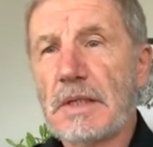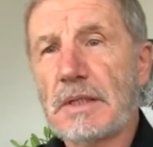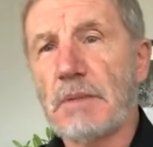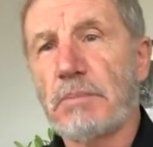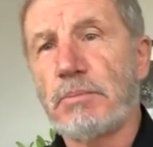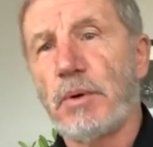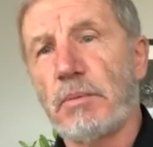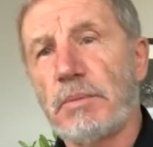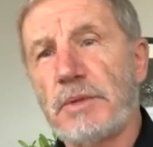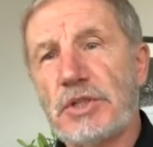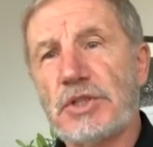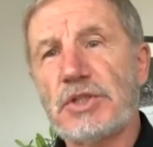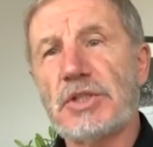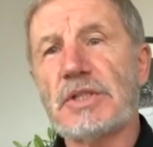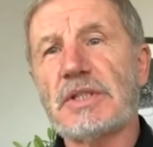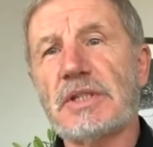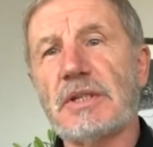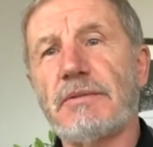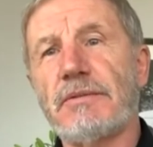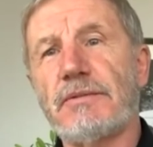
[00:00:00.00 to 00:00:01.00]
The
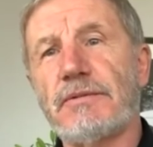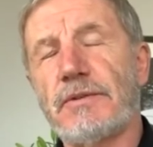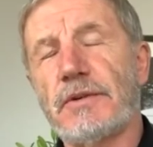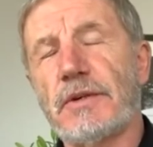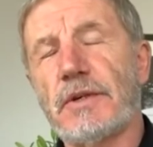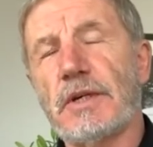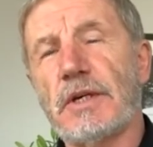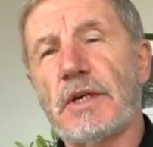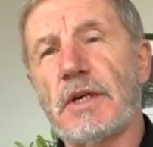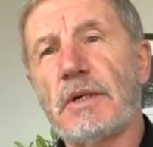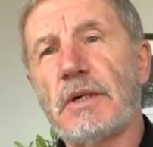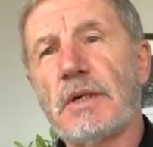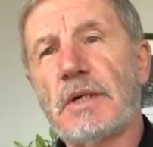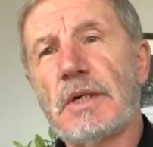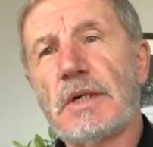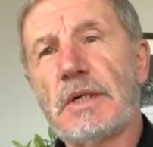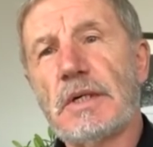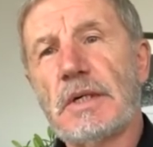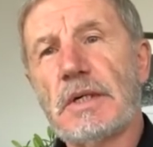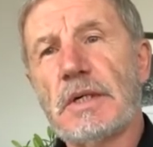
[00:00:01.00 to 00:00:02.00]
publishers have
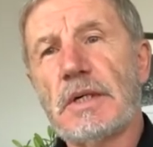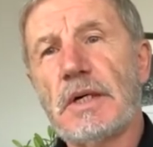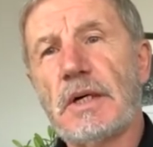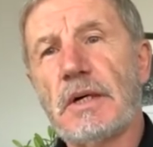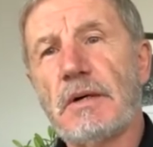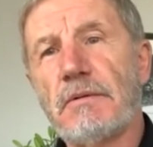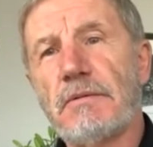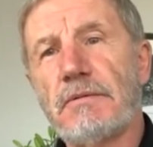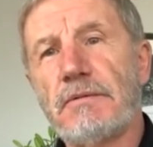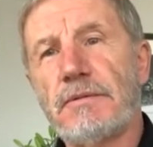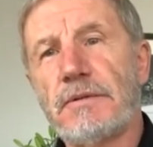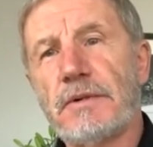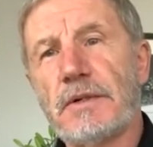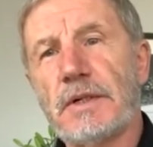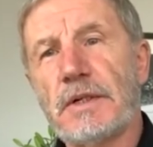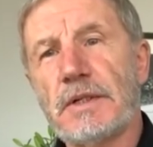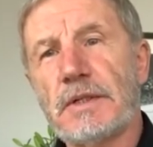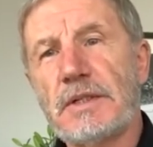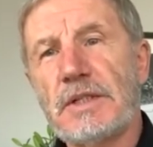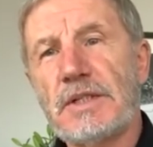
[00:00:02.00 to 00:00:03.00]

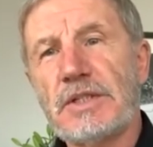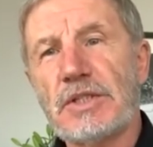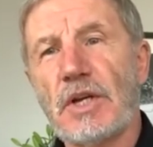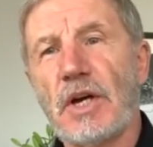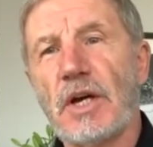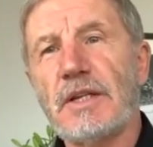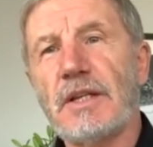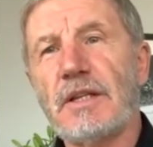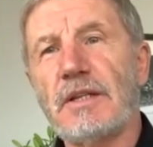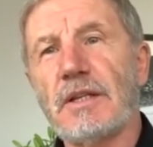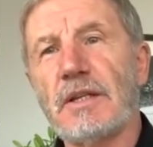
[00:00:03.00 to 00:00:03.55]
decided